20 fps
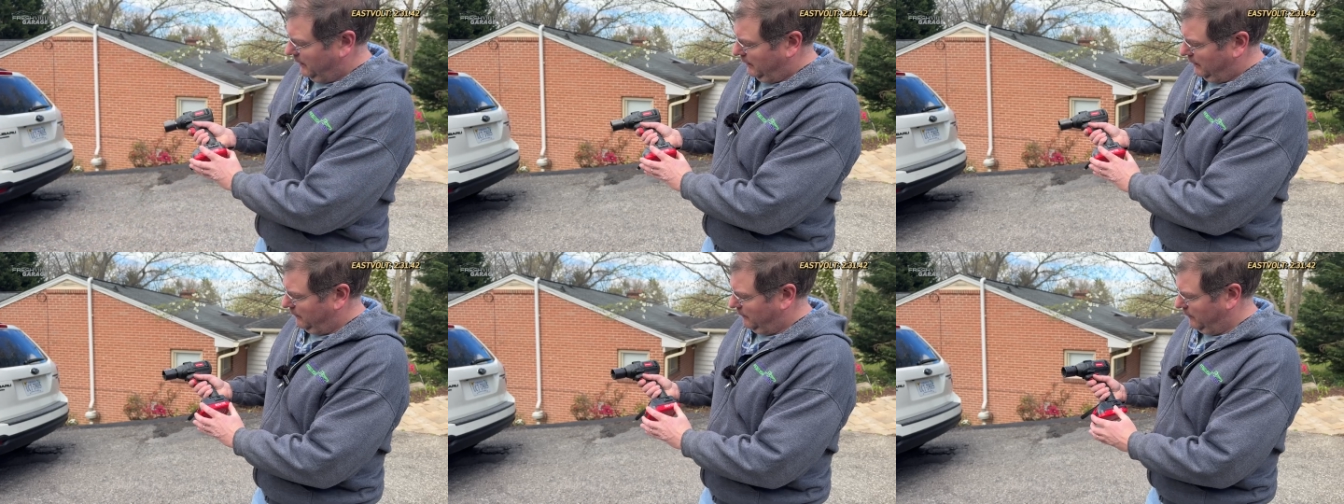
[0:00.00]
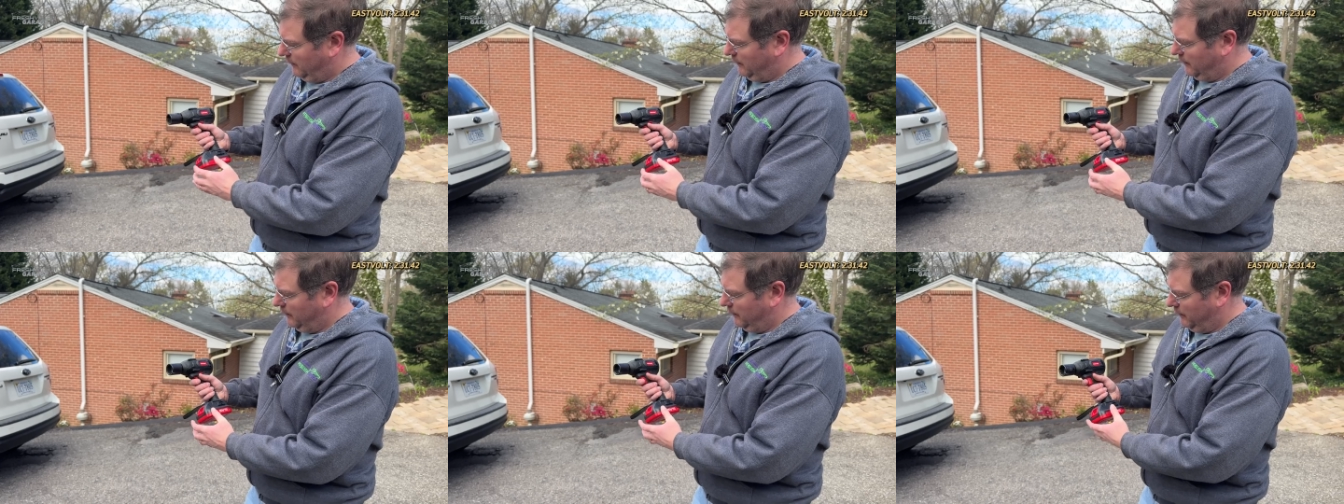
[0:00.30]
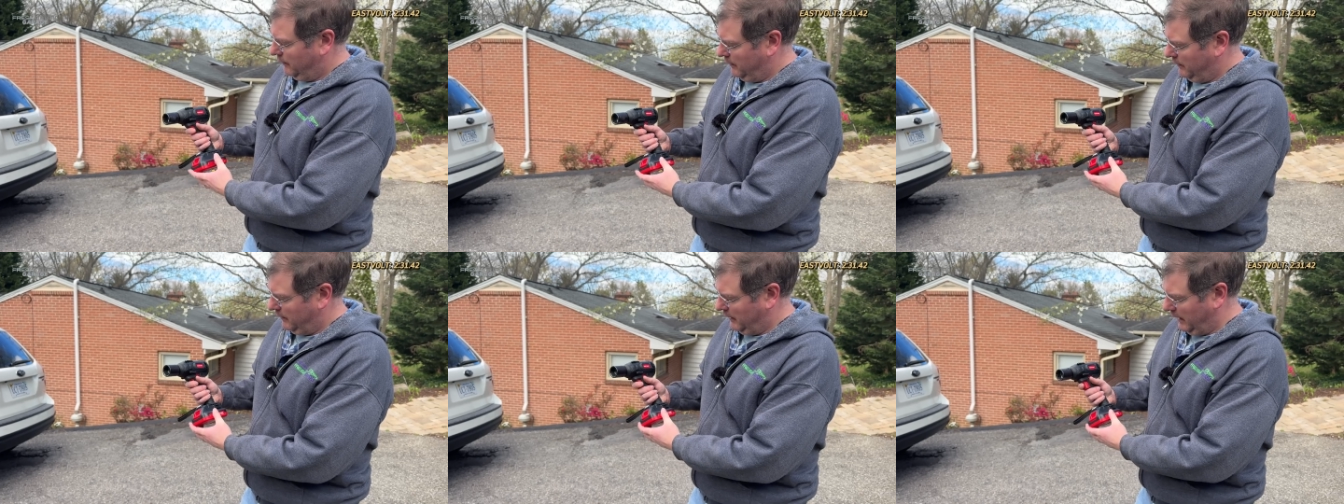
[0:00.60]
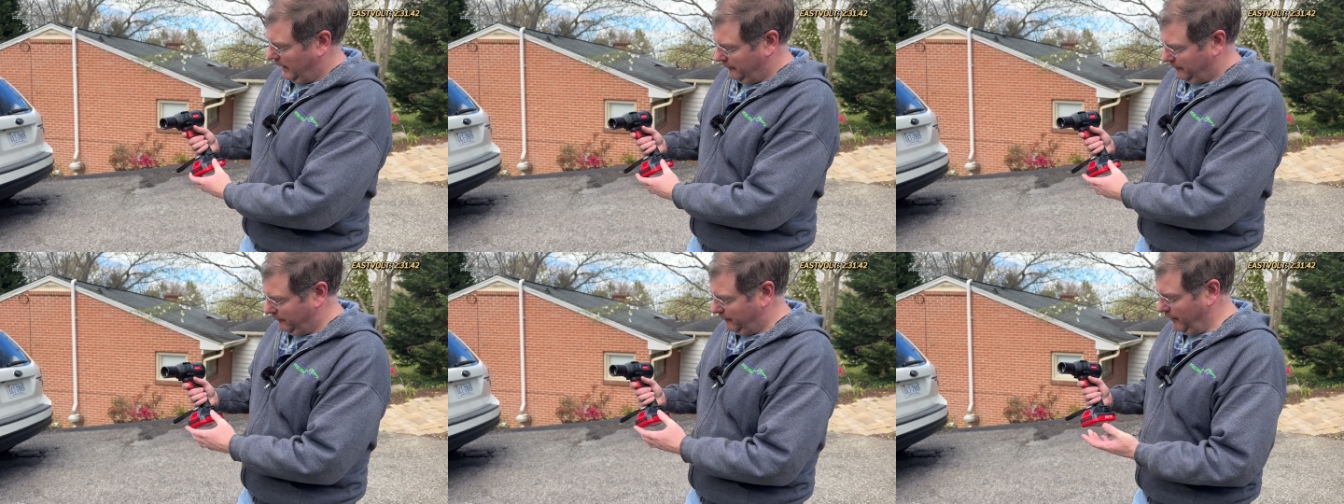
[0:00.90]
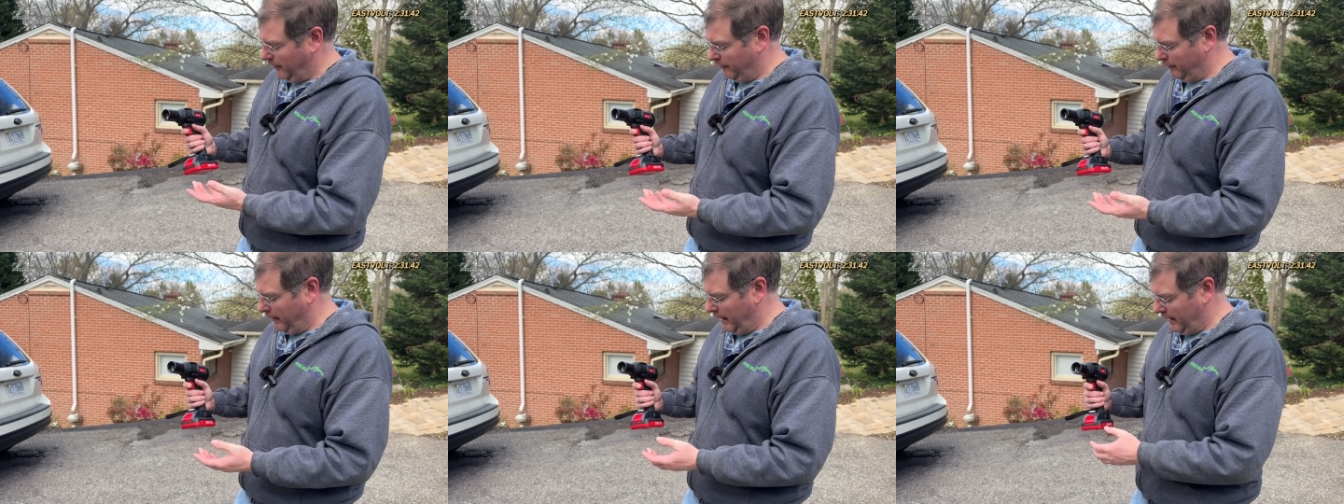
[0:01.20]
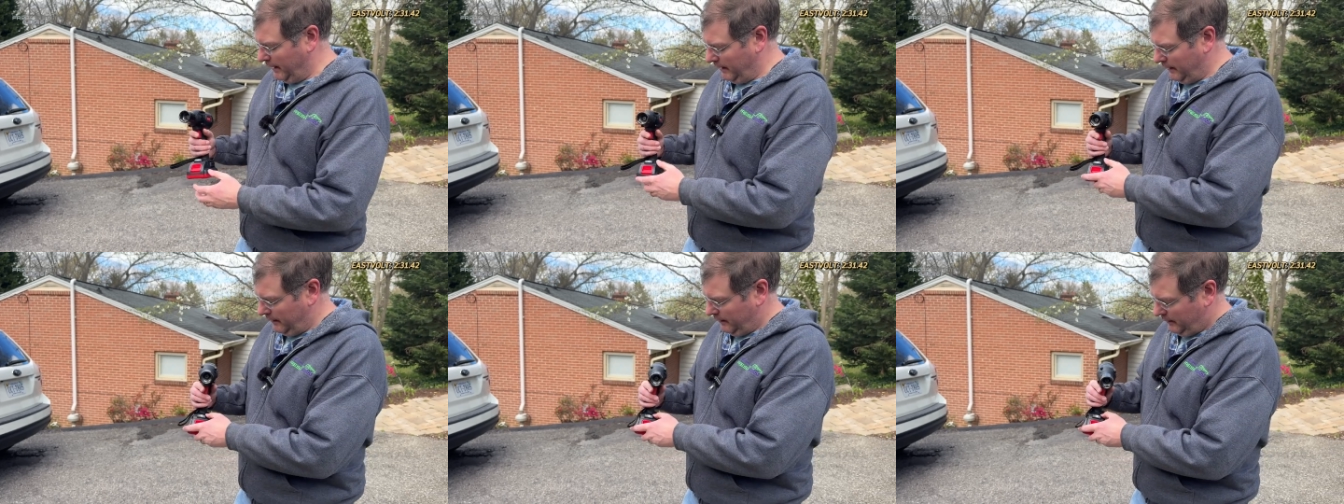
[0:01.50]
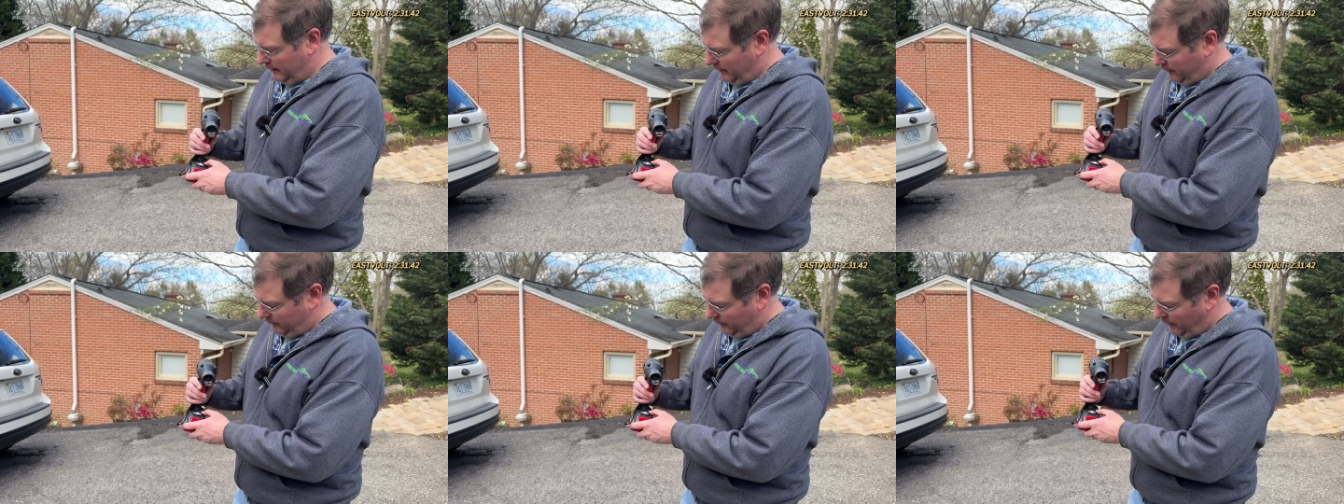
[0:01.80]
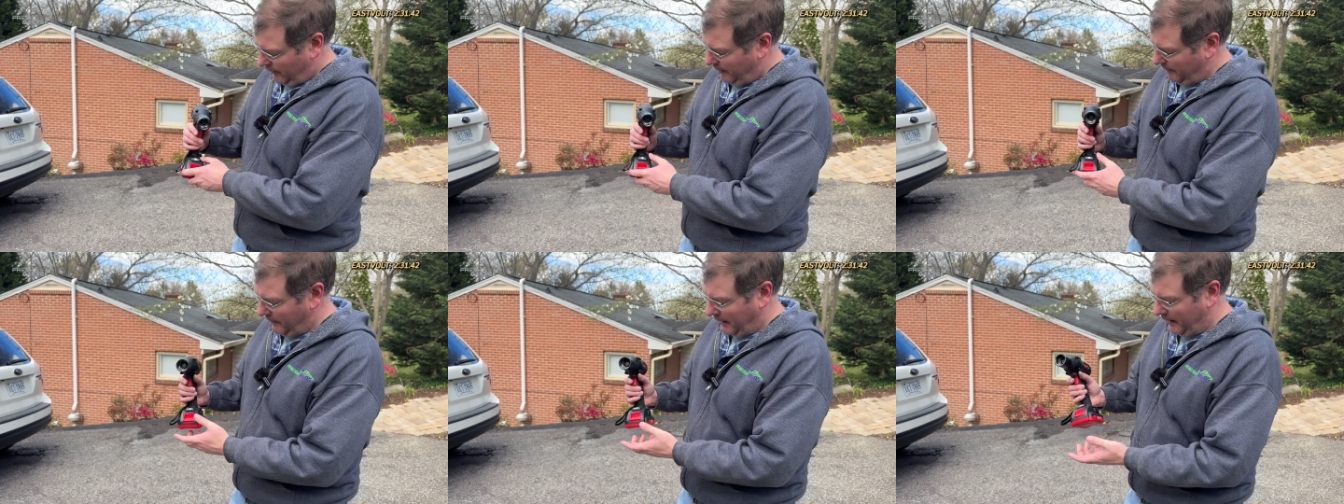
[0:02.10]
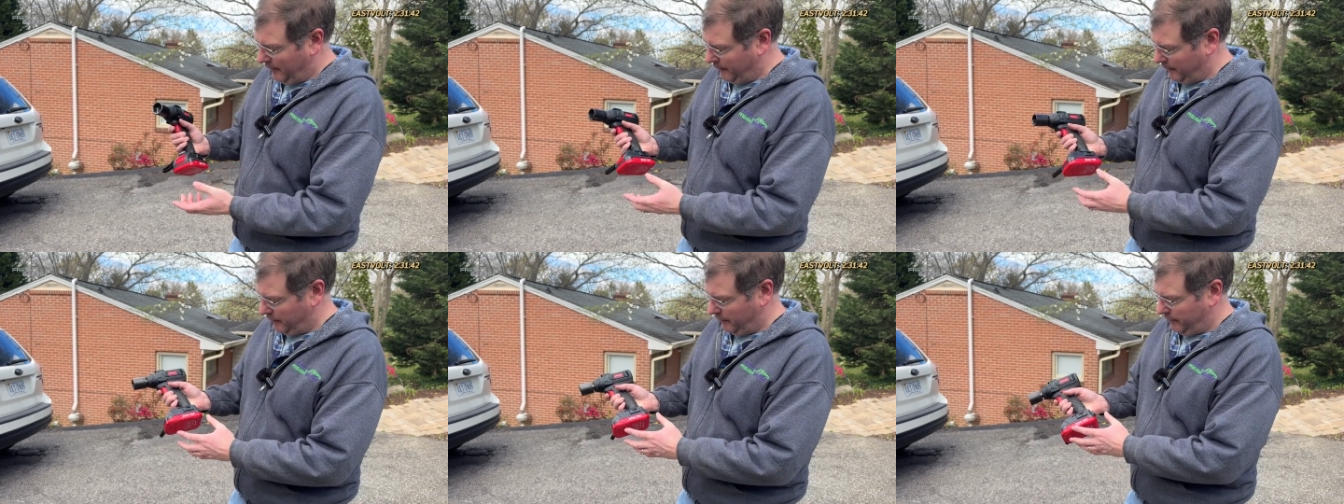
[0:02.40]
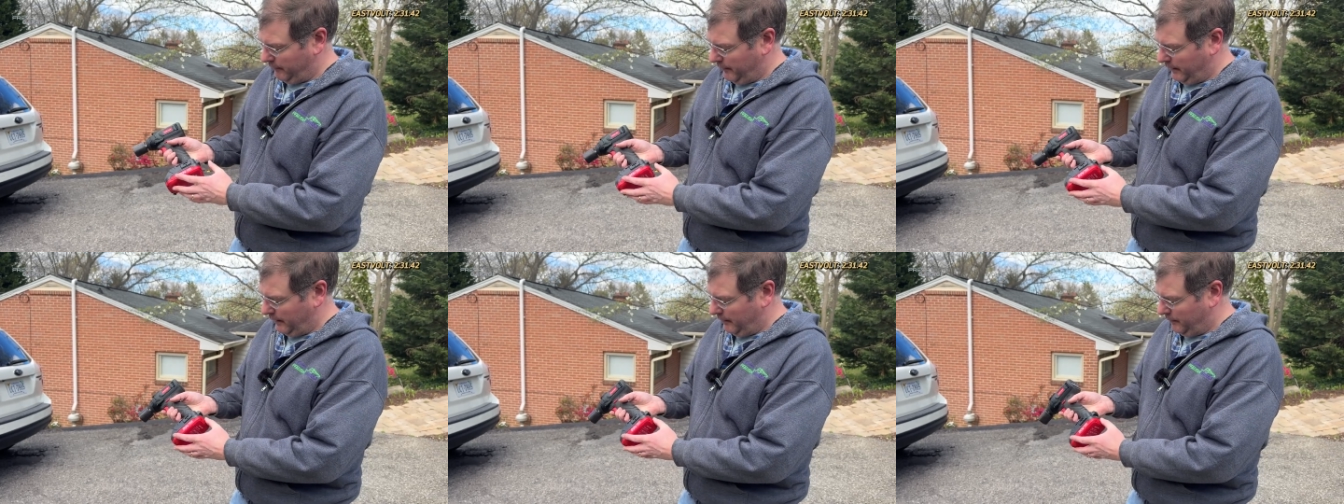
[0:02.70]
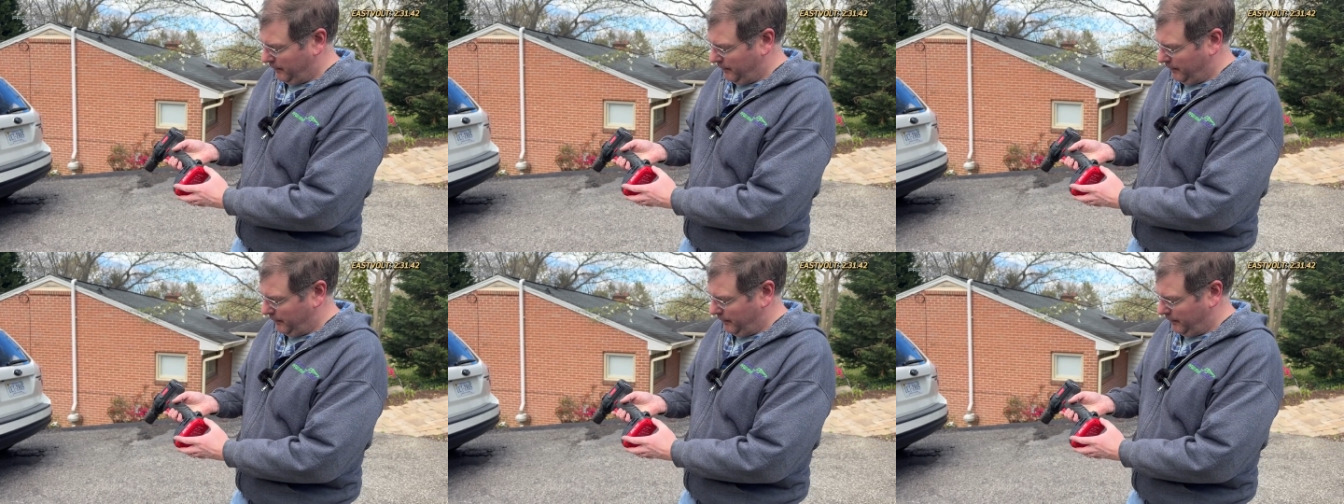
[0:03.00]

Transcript: So it's still running. It's still on power 3,